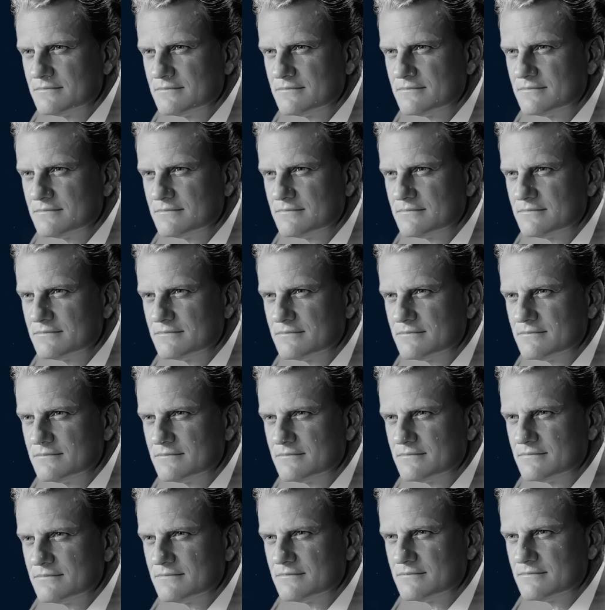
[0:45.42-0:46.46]

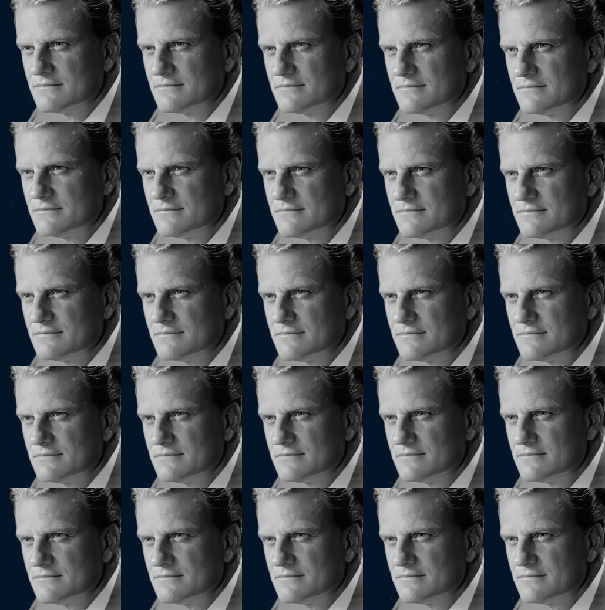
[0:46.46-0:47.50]

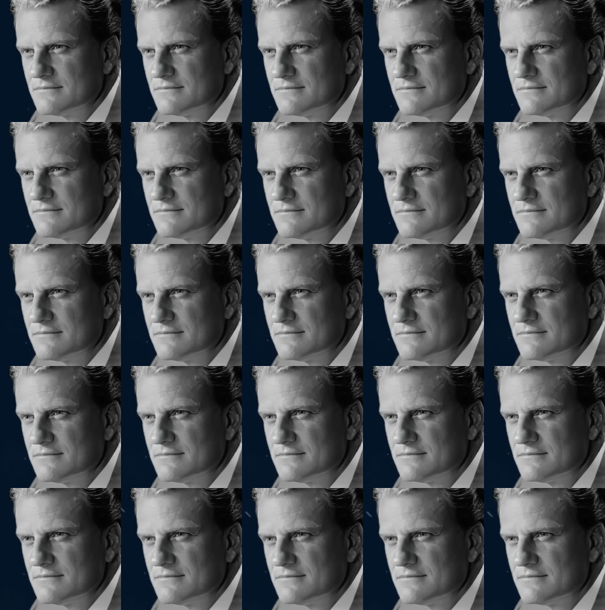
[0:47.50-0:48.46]
[no speech]